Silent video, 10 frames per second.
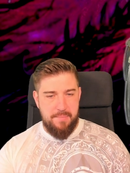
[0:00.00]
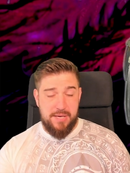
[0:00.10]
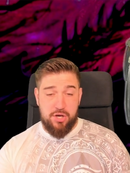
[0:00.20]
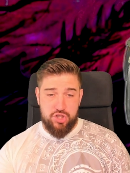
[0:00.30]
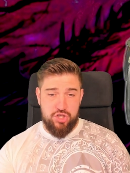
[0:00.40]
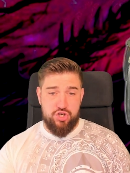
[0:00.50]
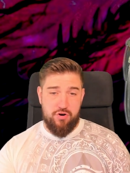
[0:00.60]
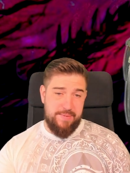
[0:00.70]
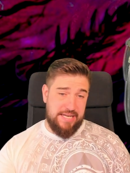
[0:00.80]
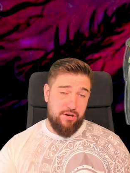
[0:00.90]
Because of the
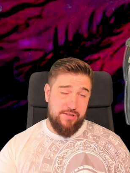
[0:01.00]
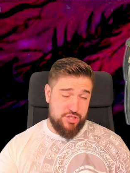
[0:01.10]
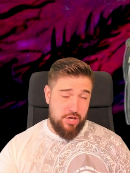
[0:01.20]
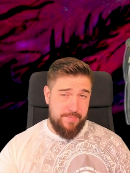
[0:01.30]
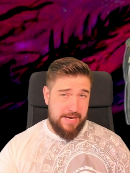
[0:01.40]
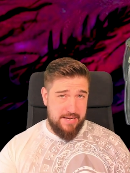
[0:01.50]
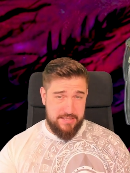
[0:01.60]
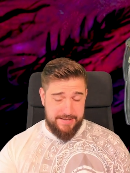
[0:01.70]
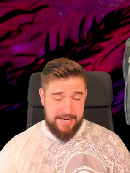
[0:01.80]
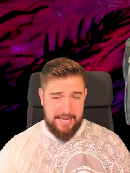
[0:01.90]
durability of the
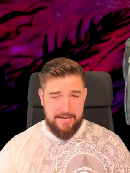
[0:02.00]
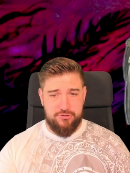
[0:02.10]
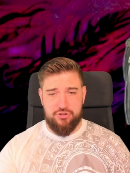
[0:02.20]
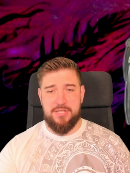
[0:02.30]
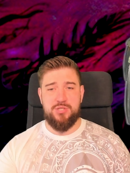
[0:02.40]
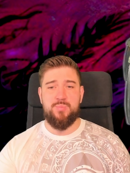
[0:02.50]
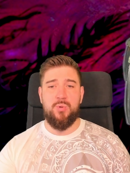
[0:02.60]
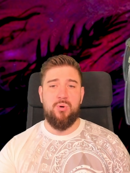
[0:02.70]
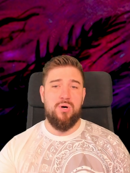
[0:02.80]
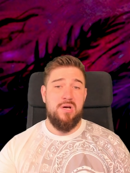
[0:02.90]
Terminators that it can
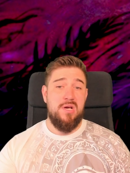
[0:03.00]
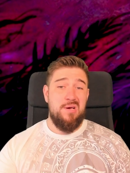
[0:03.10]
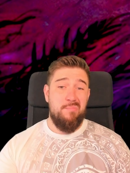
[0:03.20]
transport,